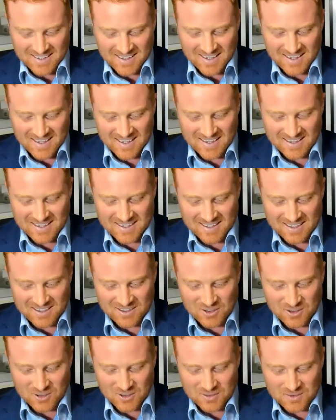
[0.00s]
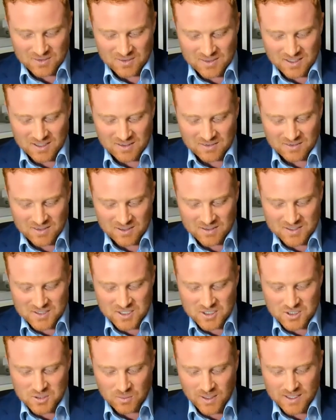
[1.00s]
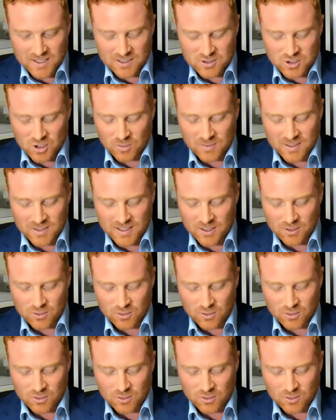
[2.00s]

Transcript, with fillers: it, you know there there isn't a way to dominate or